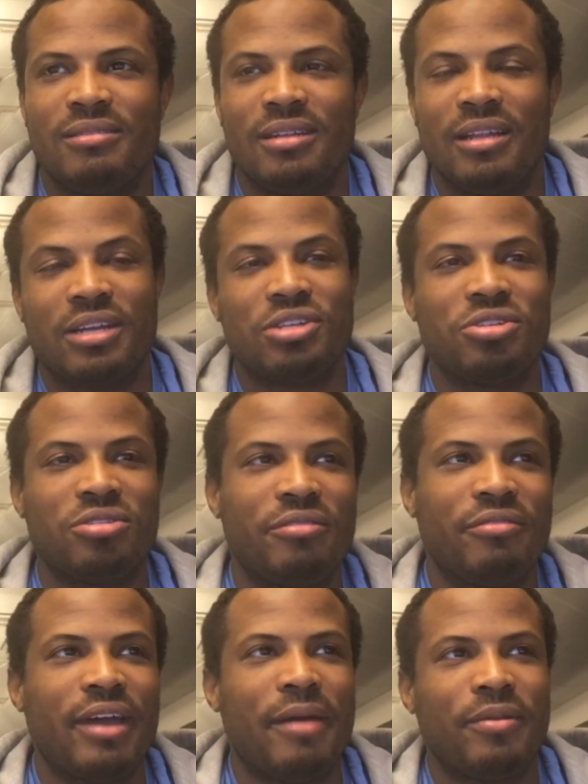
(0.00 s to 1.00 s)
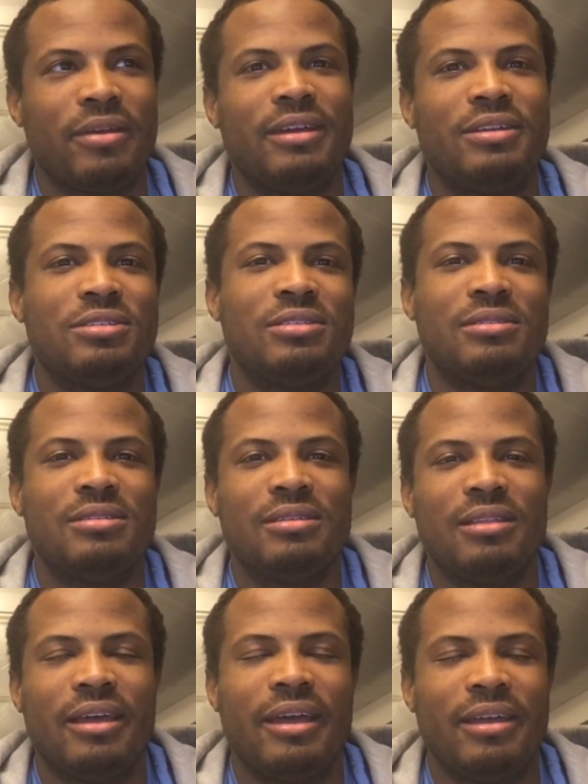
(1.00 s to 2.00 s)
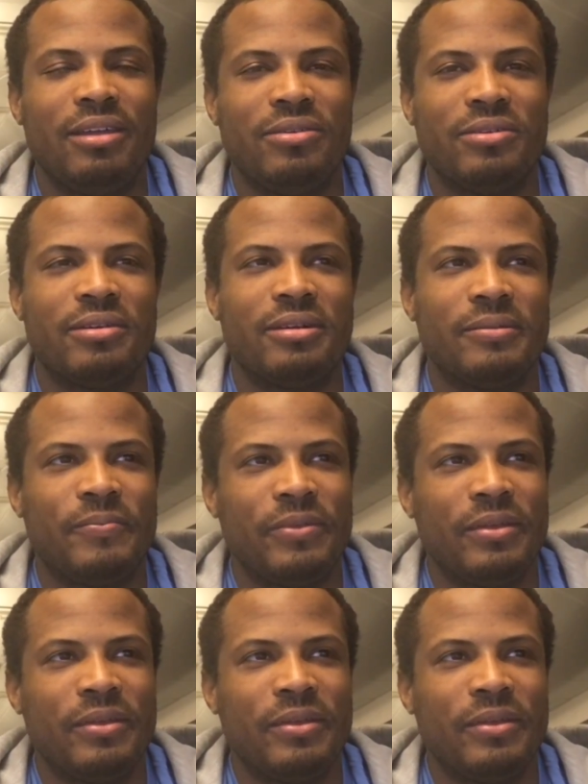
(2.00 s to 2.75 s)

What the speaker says: collection of applications that your